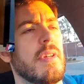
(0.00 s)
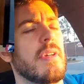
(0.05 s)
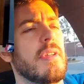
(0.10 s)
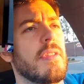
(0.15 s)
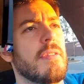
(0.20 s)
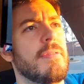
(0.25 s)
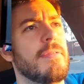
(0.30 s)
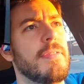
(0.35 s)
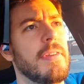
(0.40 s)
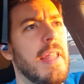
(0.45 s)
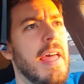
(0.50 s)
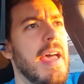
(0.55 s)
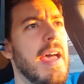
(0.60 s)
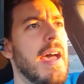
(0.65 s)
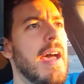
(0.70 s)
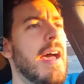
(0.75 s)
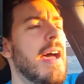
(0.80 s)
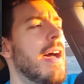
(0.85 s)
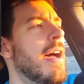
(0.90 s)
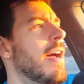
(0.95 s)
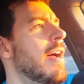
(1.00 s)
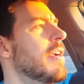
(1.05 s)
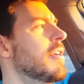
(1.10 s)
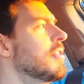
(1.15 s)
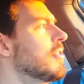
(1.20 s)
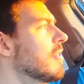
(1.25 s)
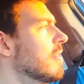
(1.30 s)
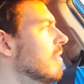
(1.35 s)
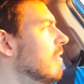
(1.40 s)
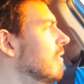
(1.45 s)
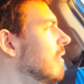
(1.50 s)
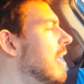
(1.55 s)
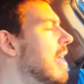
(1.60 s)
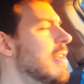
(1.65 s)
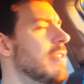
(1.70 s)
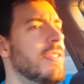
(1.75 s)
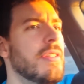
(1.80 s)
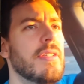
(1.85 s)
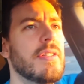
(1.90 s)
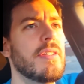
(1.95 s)
the Flash or
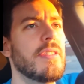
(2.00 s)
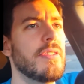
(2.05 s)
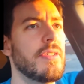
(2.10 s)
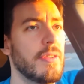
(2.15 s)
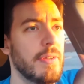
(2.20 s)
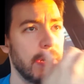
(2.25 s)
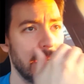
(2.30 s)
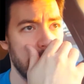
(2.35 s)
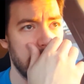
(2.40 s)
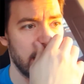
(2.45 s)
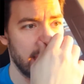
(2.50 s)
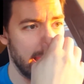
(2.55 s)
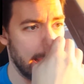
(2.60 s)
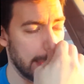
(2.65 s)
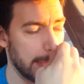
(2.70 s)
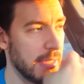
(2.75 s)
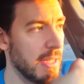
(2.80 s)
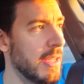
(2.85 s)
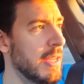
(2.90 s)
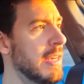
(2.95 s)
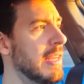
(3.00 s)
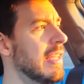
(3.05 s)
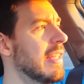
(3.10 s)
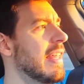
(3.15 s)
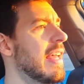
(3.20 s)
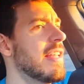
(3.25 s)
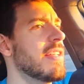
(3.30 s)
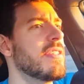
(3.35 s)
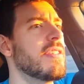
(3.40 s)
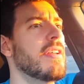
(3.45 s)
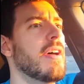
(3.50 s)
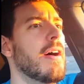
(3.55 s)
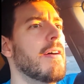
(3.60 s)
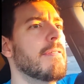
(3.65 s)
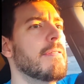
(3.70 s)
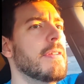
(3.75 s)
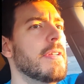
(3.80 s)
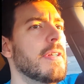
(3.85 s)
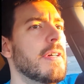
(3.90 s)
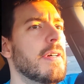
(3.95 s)
Legends or any of that stuff.
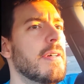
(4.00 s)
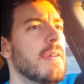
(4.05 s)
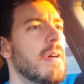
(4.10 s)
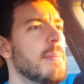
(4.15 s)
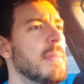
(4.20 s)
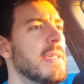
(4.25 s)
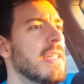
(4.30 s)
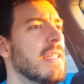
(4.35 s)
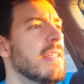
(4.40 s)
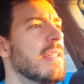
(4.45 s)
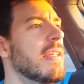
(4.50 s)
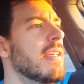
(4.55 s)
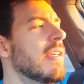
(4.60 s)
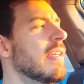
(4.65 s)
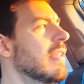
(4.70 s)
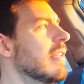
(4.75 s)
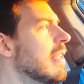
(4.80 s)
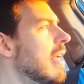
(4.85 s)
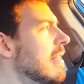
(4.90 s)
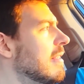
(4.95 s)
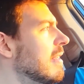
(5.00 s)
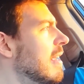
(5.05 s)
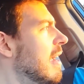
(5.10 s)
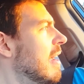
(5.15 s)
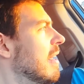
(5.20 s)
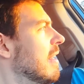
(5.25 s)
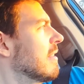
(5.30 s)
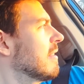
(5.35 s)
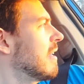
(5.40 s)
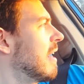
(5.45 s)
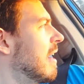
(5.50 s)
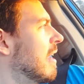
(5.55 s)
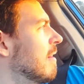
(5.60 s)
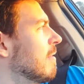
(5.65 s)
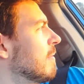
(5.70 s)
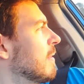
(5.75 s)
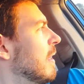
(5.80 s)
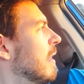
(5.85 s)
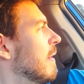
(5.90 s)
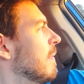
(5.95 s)
You know, I mean, that's kind
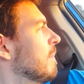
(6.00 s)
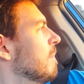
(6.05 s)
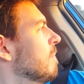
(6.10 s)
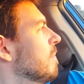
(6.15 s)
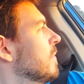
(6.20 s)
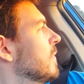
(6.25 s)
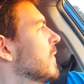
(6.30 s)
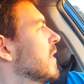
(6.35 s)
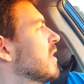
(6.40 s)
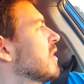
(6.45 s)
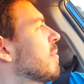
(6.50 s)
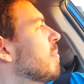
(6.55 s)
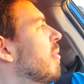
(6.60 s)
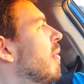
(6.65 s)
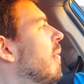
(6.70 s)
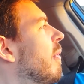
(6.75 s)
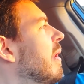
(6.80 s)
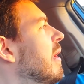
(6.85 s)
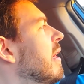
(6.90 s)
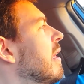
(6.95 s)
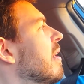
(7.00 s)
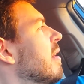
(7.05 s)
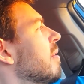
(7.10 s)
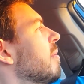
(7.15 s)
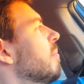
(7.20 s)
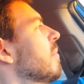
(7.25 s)
of disappointing.